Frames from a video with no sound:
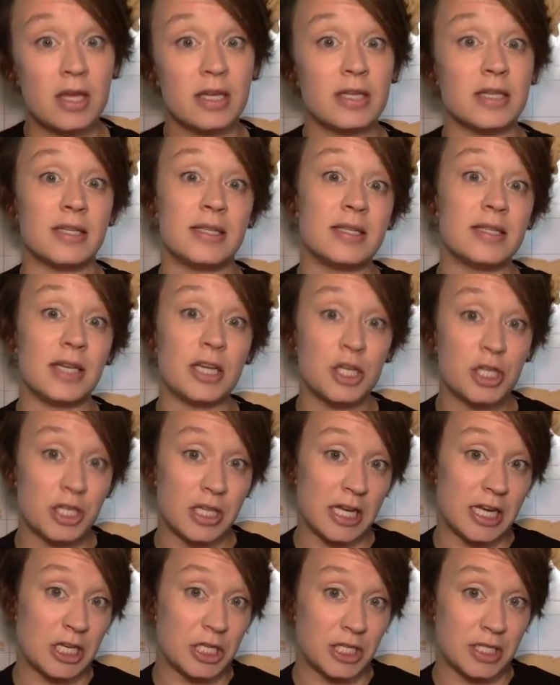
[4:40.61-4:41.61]
concession
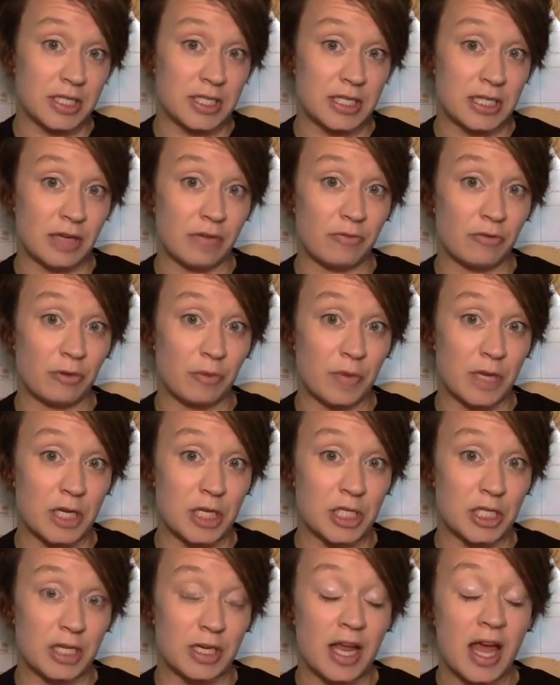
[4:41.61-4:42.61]
agency
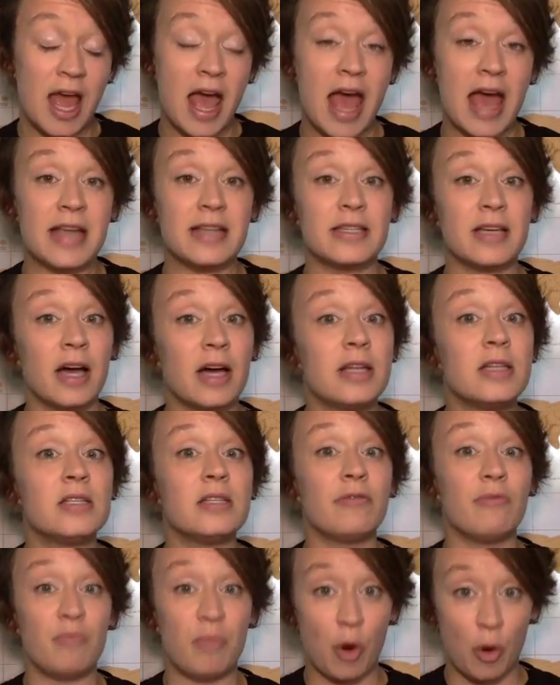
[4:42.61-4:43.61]
information, and tons
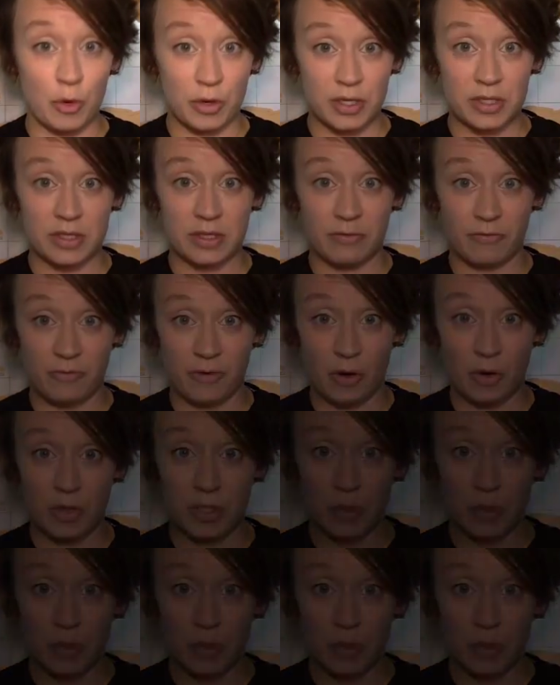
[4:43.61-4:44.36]
of bonus info